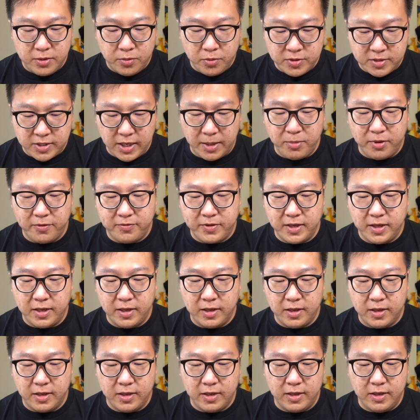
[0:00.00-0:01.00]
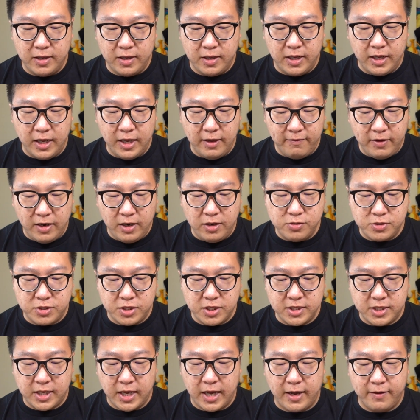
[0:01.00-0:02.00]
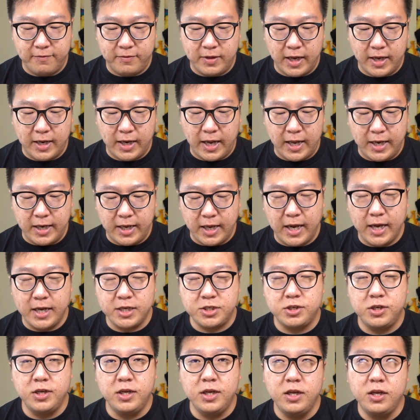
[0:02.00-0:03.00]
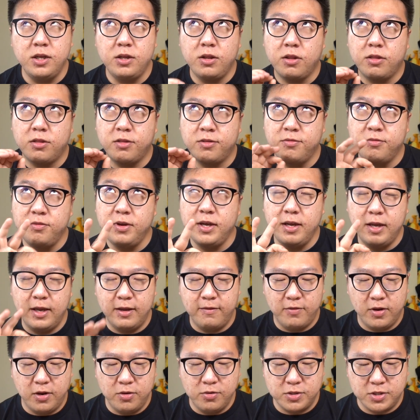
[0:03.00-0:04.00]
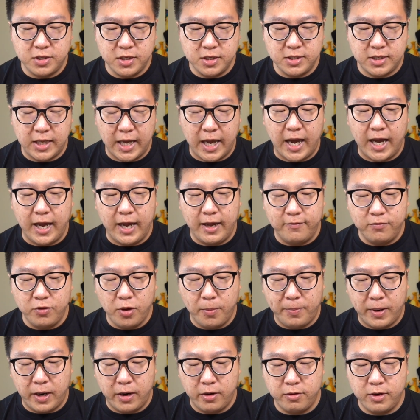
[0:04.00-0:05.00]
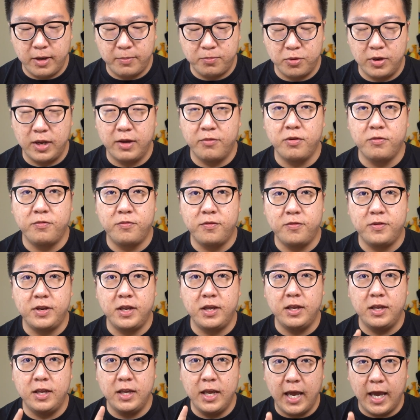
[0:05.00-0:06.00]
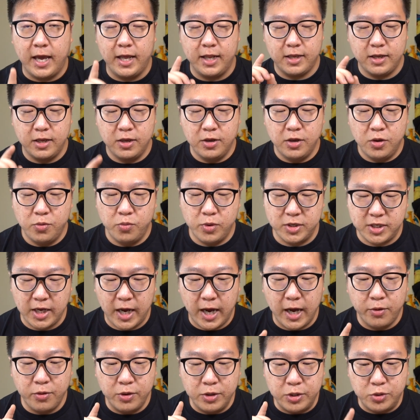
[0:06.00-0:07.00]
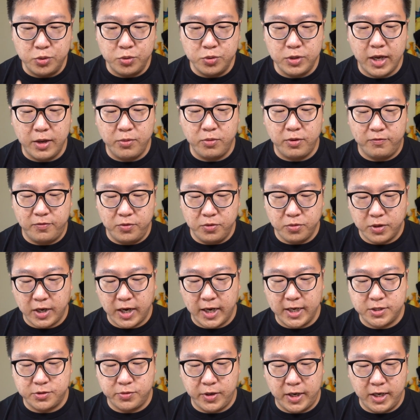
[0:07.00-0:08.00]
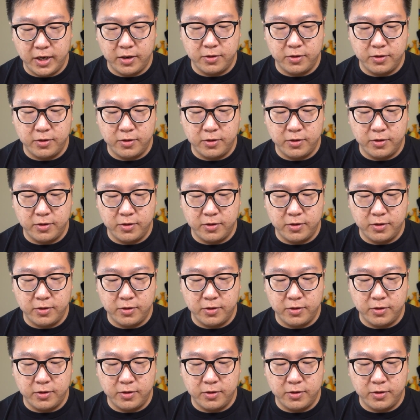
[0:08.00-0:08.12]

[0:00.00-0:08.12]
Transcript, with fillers: some of the evolutions that I've done, and there are actually three evolutions that I have not powered up to level 50 yet, which I will do that with you guys right